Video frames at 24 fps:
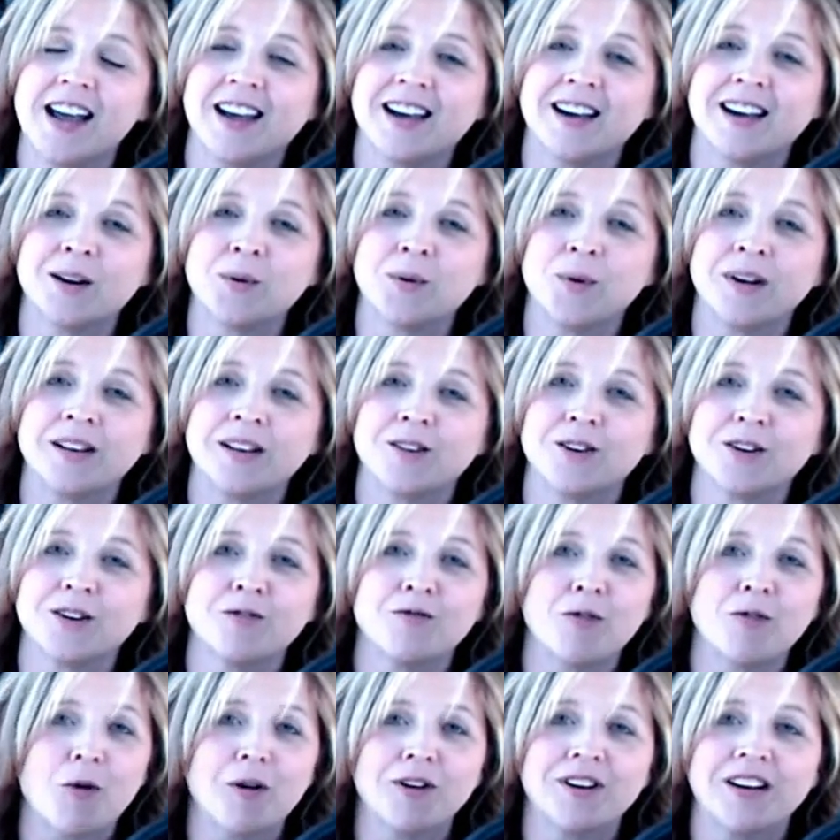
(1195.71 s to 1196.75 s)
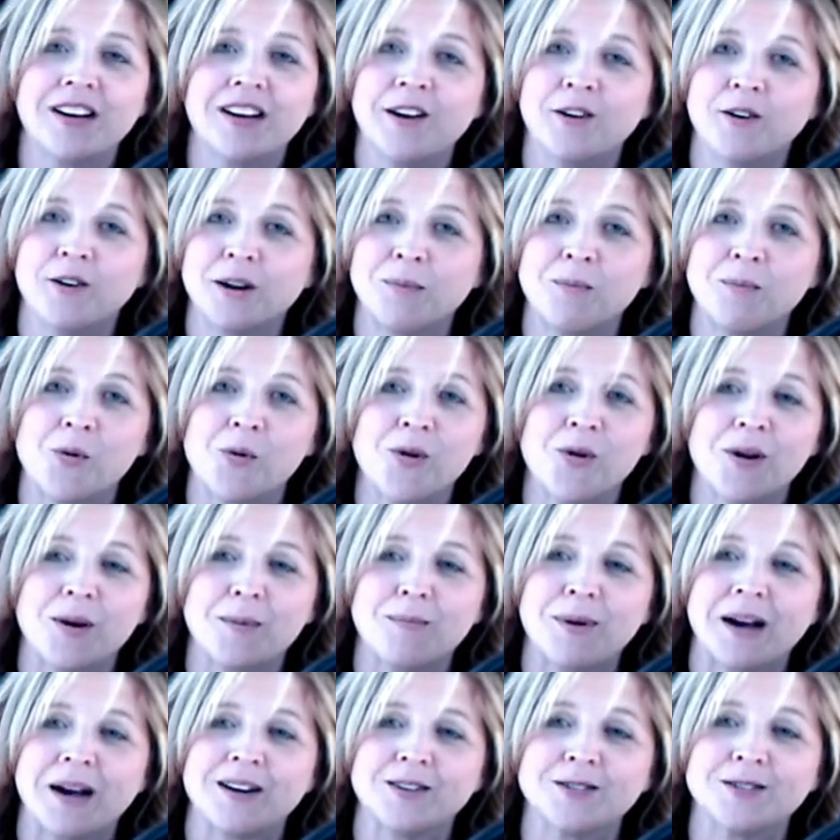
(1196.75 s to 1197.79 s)
and we look forward to hearing more
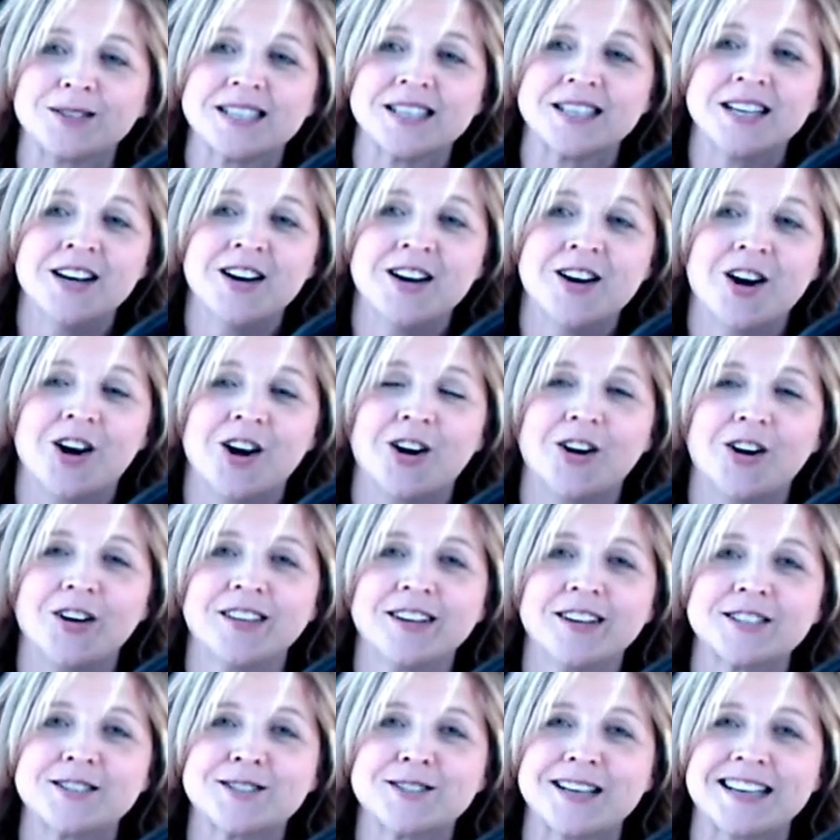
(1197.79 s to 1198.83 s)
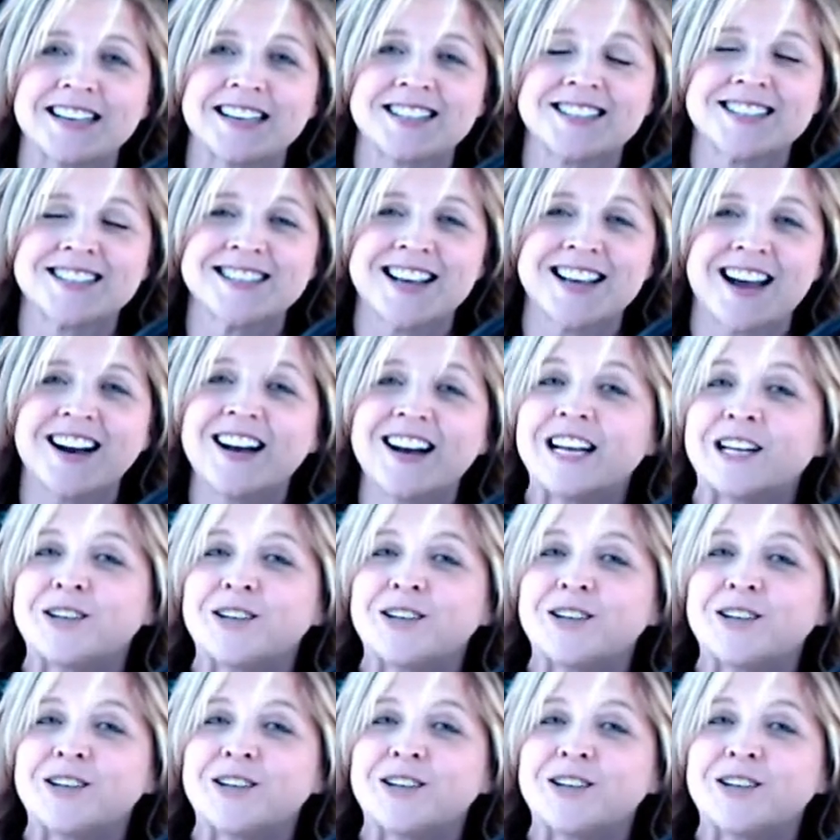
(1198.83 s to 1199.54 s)
about all this exciting